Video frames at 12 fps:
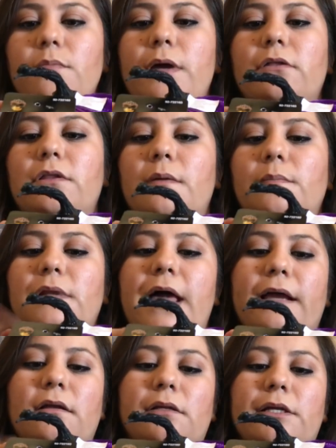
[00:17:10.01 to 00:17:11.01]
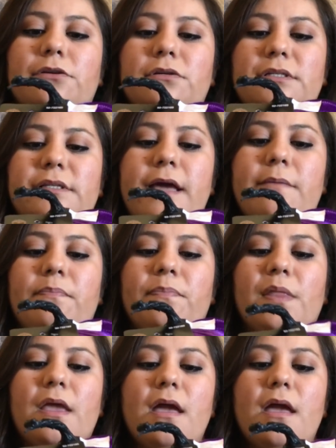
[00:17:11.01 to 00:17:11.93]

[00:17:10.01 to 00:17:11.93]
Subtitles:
about the black glitter stem.